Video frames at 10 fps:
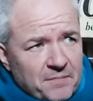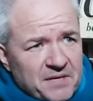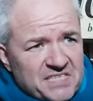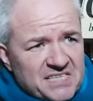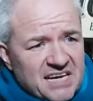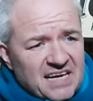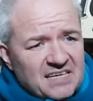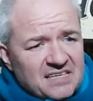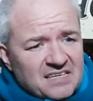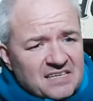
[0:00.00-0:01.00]
But,
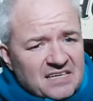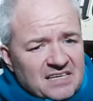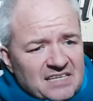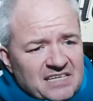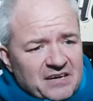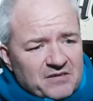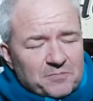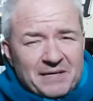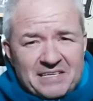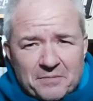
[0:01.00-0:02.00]
you know, it's
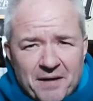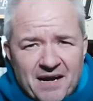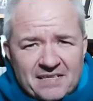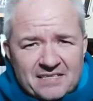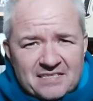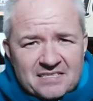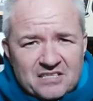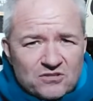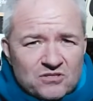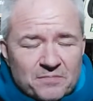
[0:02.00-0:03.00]
peace of mind, isn't it?
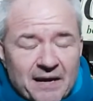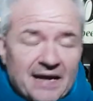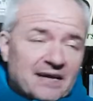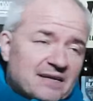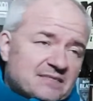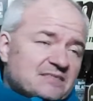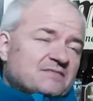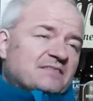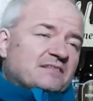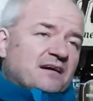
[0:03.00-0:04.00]
You go to bed and you
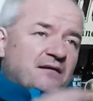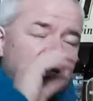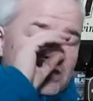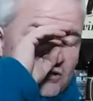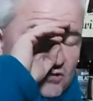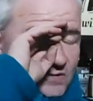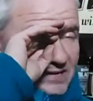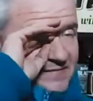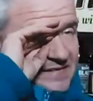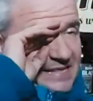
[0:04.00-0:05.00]
think, no, I ain't got to do
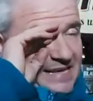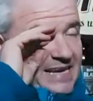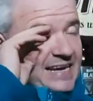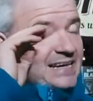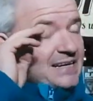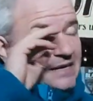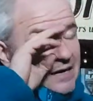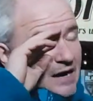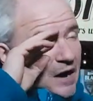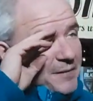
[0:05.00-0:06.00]
anything there.
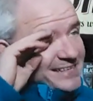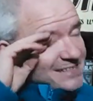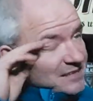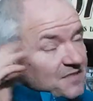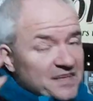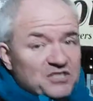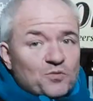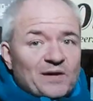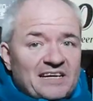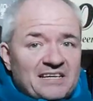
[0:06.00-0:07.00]
I mean, this
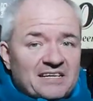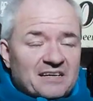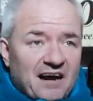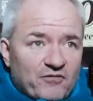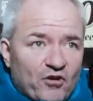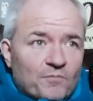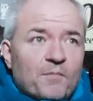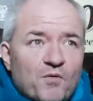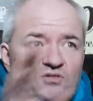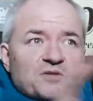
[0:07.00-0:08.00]
week I've got
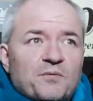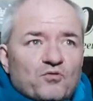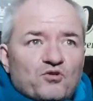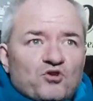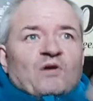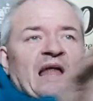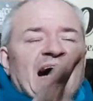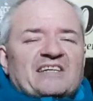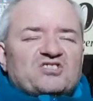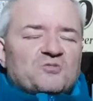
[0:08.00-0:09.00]
multiple new
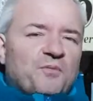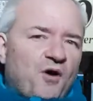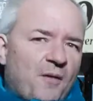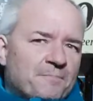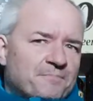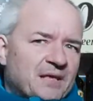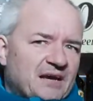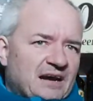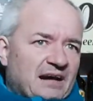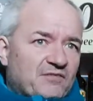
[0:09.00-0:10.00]
lights to put on.
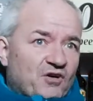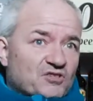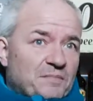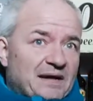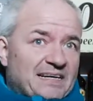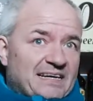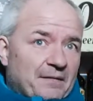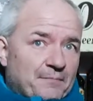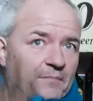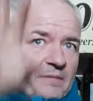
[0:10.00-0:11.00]
I've got as many.
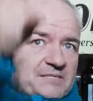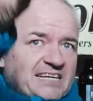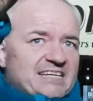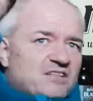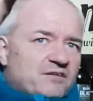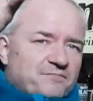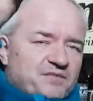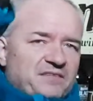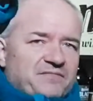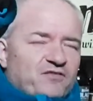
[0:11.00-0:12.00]
I'm taking
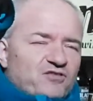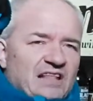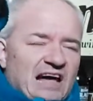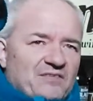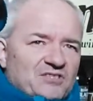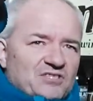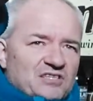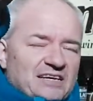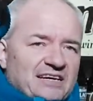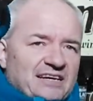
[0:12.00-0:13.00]
the floodlight that's
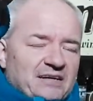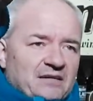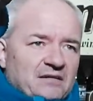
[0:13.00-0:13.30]
here.